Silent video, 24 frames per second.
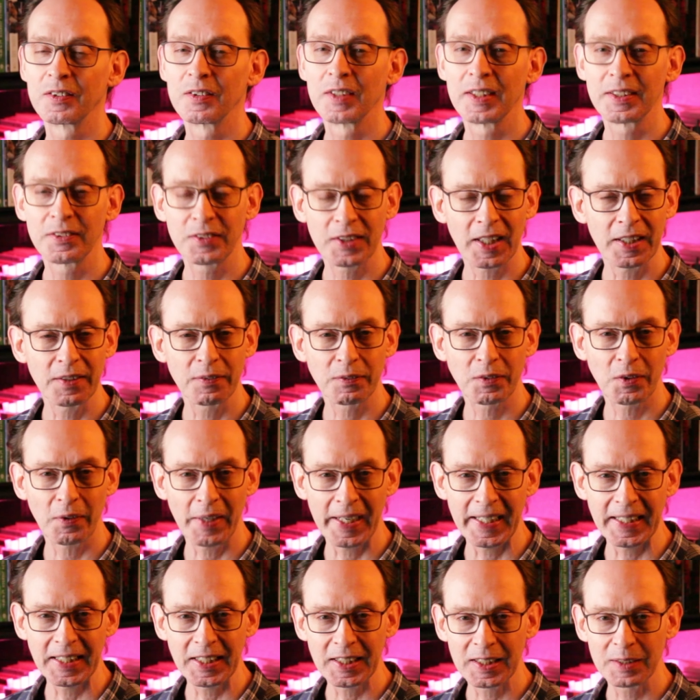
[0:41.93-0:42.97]
is kind of
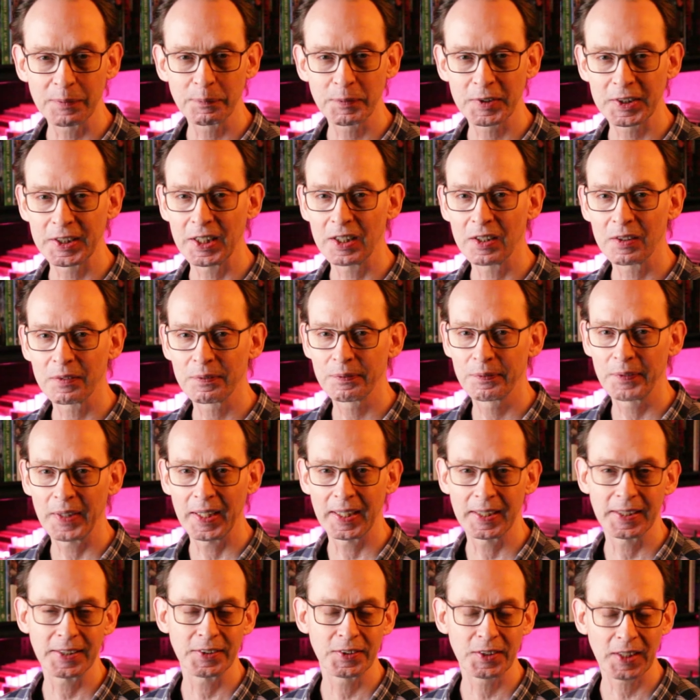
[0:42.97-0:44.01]
grading himself
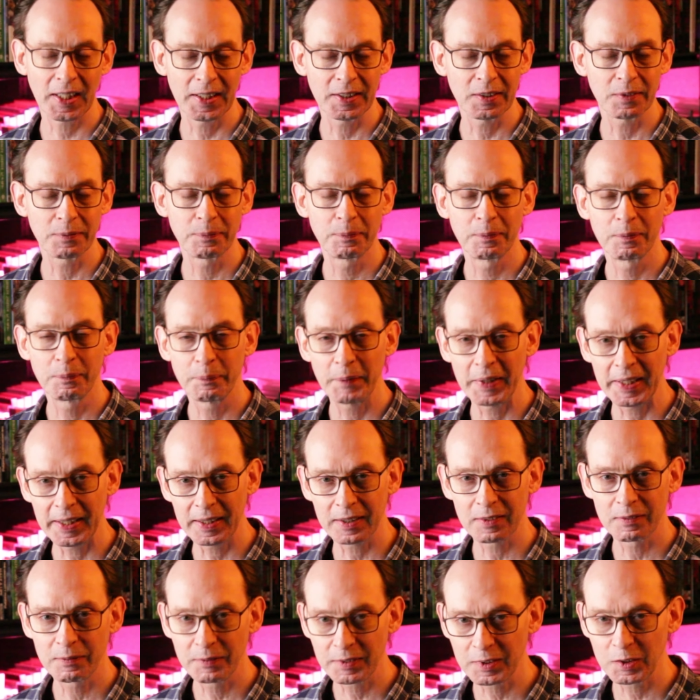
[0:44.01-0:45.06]
and he's
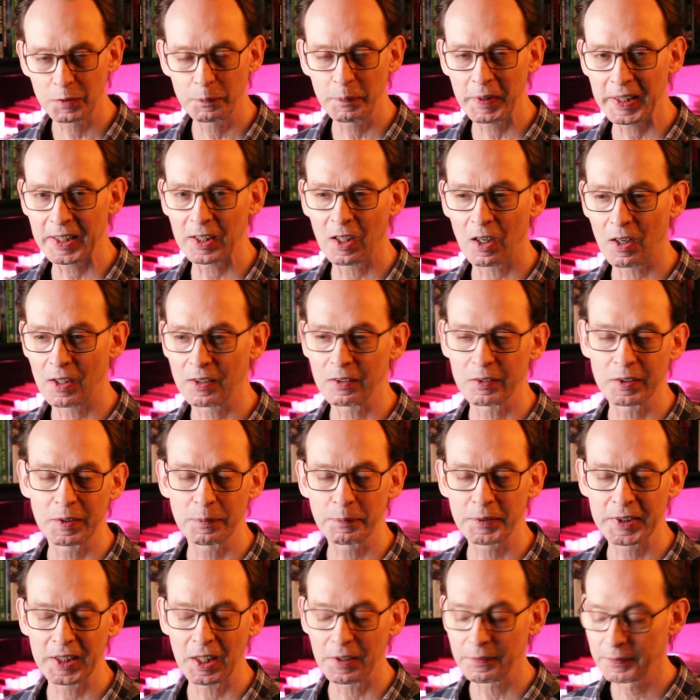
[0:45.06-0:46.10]
being hard on
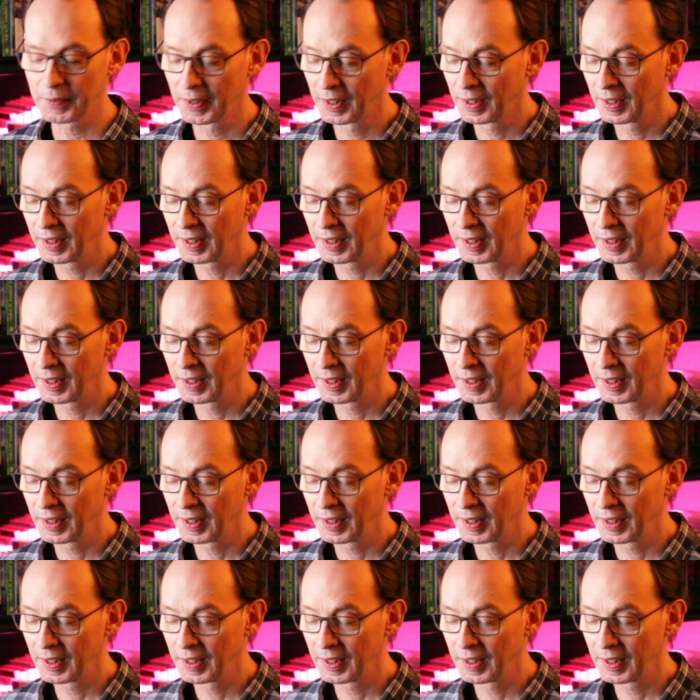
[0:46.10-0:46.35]
himself.